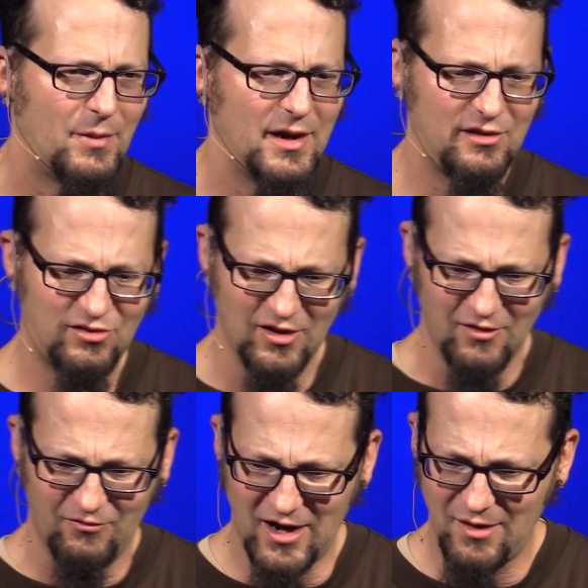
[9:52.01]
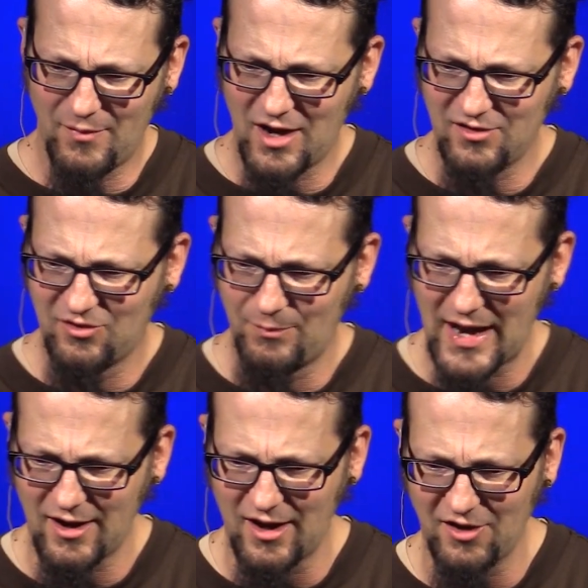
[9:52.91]
But it's very much
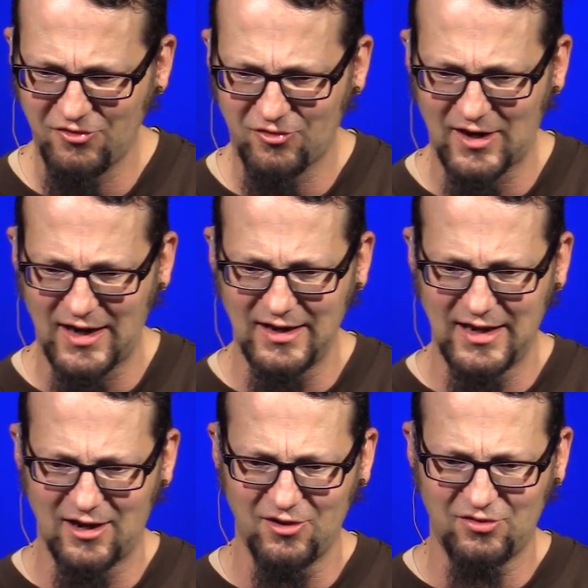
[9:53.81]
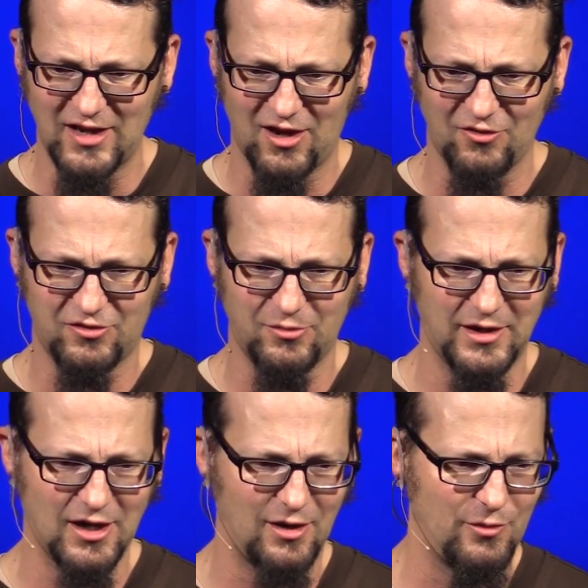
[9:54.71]
about us trying to get ourselves to
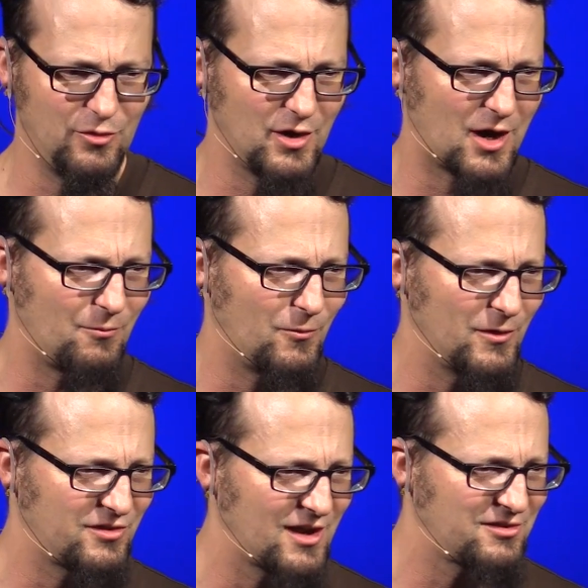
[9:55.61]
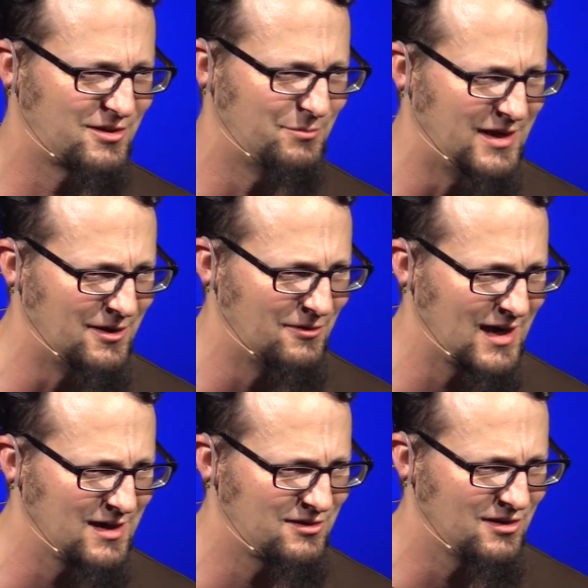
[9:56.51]
become who God wants us to be, right?